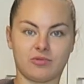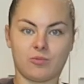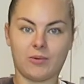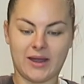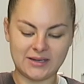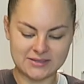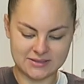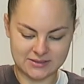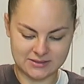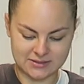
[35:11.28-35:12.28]
the
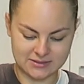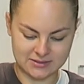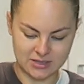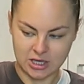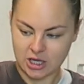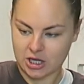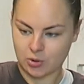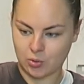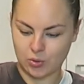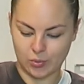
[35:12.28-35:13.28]
wet
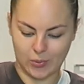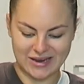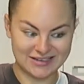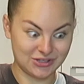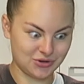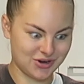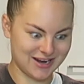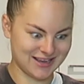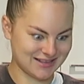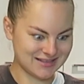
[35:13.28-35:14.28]

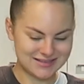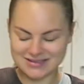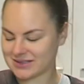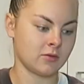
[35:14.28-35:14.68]
ingredients.